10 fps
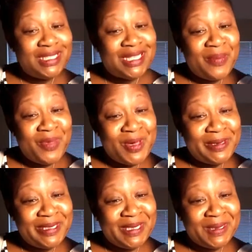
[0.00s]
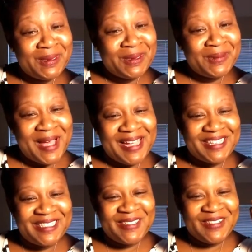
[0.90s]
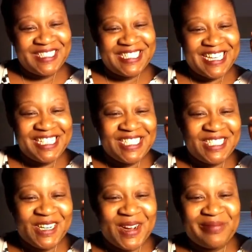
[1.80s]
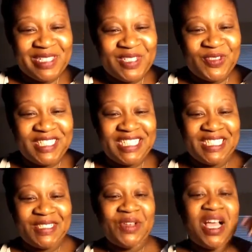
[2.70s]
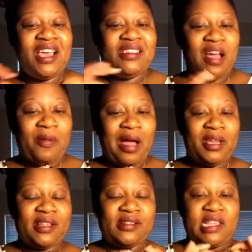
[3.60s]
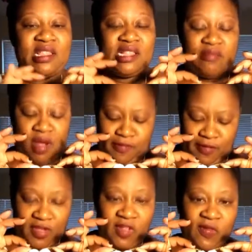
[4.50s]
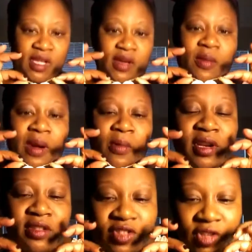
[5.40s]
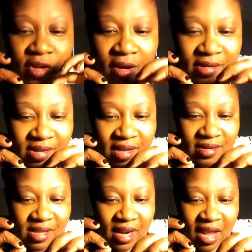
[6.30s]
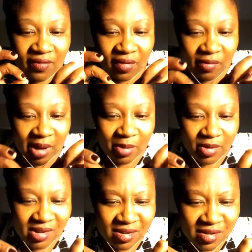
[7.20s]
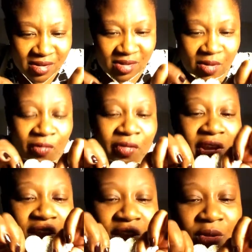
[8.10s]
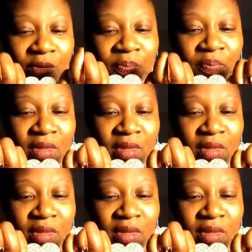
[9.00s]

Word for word: What's up, YouTube? How y'all doing today? It's your girl, Miss Free to You. Y'all probably didn't see this in my previous video, but I wanted to show y'all this necklace that I got from Rainbow. Isn't this so freaking cute?